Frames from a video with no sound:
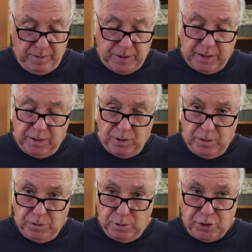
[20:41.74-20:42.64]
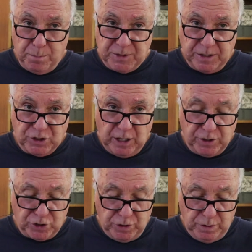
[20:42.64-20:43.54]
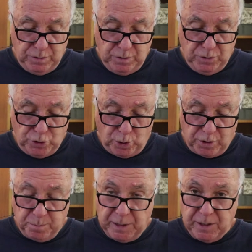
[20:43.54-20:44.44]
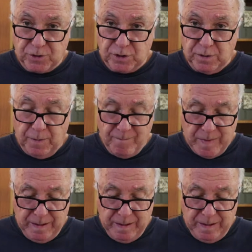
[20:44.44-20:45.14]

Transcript: The YouTube sensation Jordan Peterson.